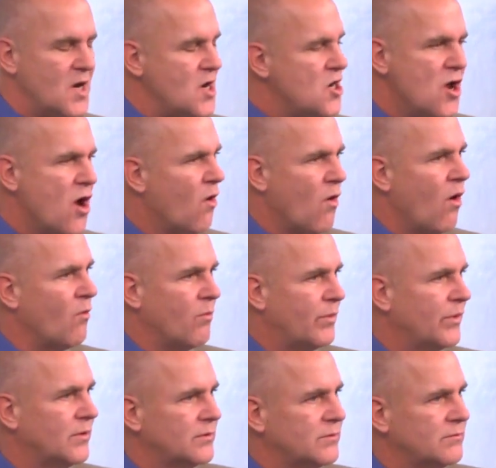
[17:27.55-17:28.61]
No hope.
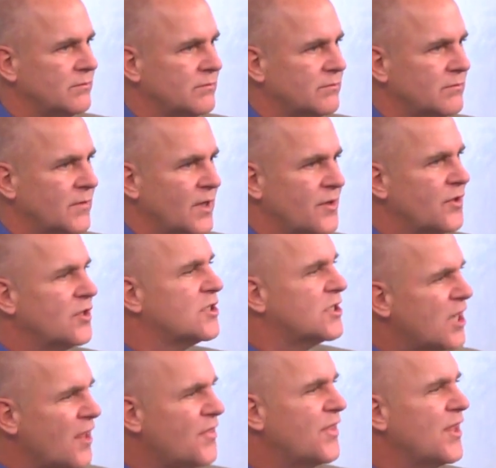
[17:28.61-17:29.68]
There's
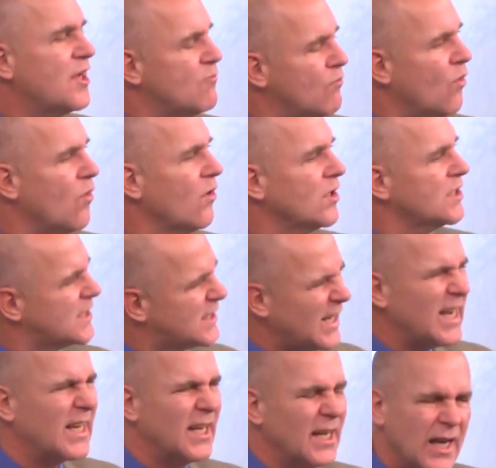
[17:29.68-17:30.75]
nothing more
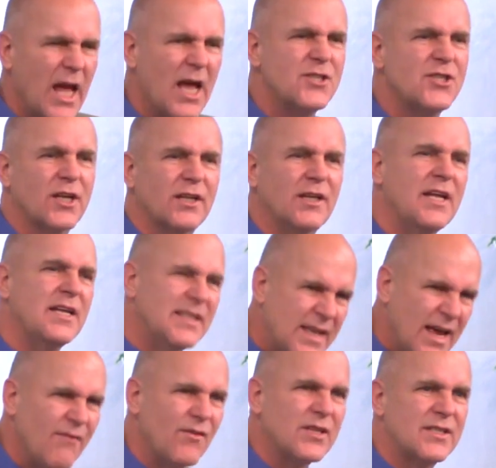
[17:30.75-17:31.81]
psychologically
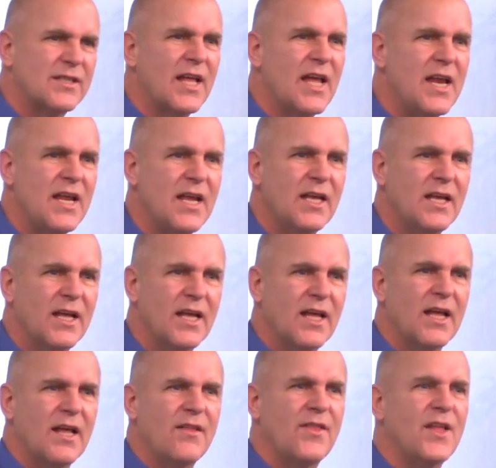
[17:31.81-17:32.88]
devastating
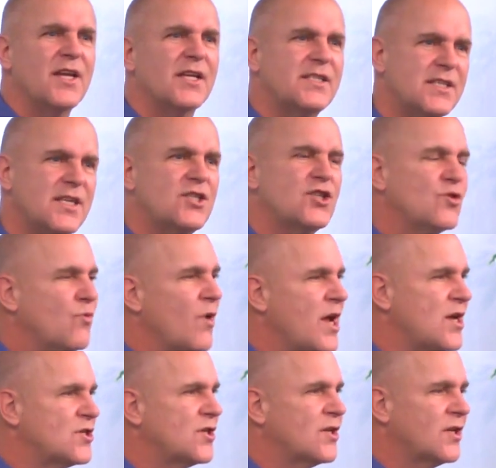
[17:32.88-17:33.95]
than a
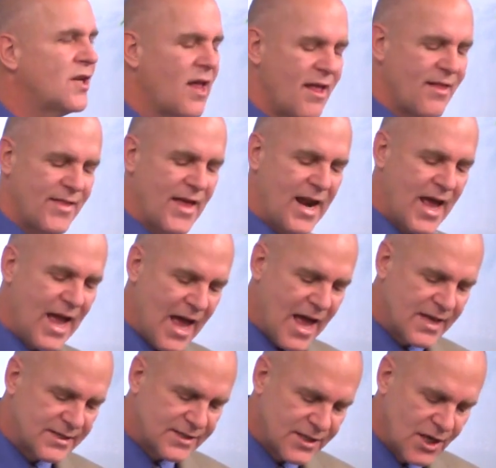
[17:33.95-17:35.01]
situation that
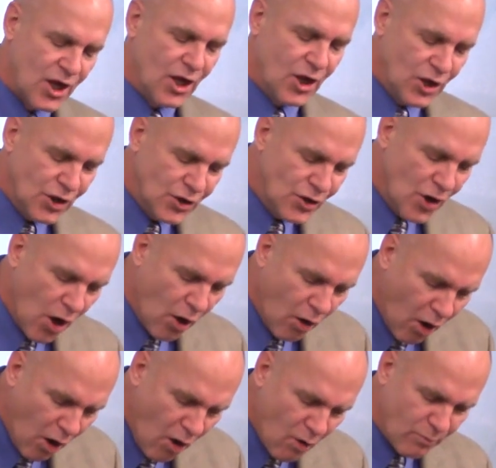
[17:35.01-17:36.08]
has no
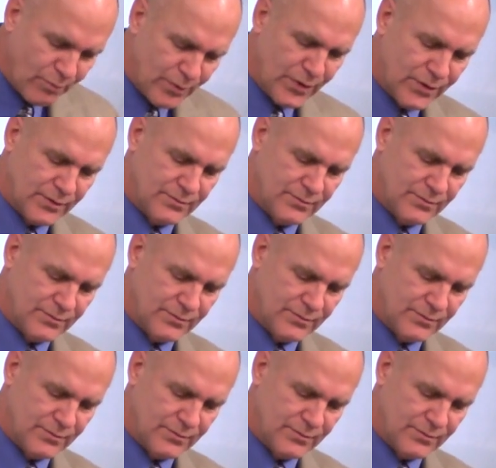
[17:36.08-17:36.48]
hope.